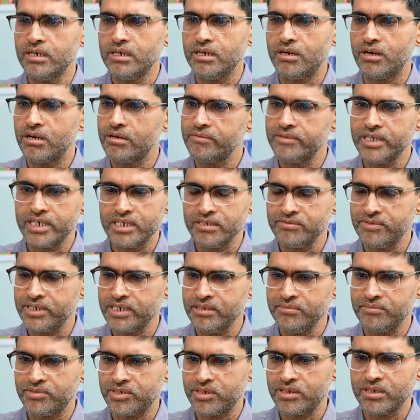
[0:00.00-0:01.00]
All of that is
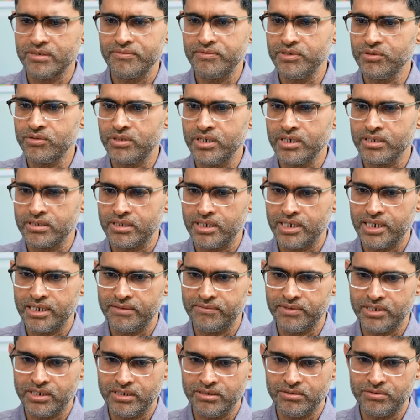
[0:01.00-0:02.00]
very important. A few things that
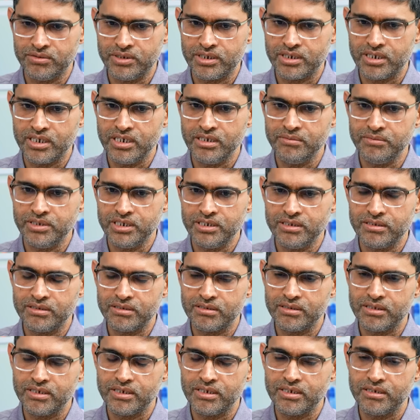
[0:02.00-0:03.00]
I've done over time
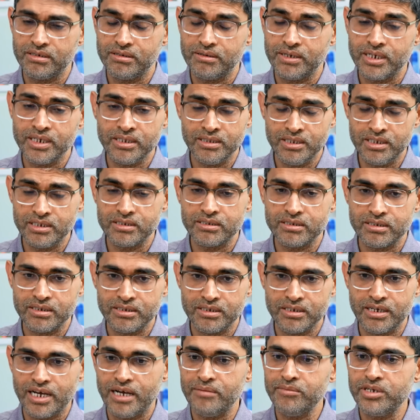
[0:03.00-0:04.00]
is uh, this
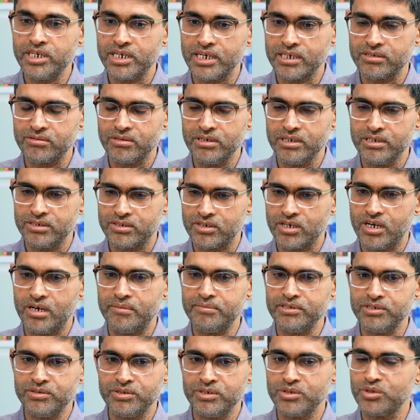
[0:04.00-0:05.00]
uh, habit actually
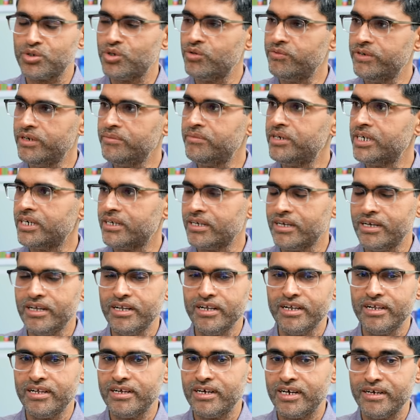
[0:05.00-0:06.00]
stopped during COVID, but
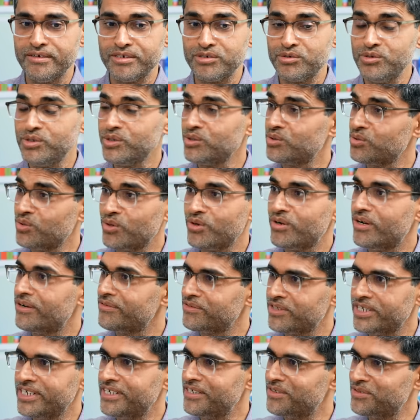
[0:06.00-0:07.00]
I was doing solo
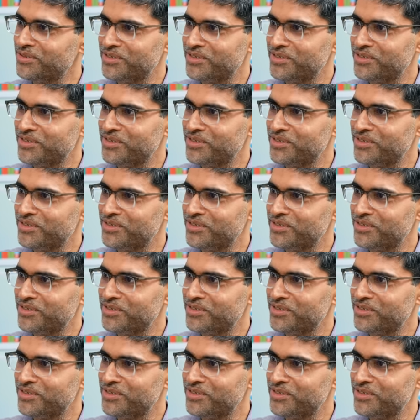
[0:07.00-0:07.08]
offsite.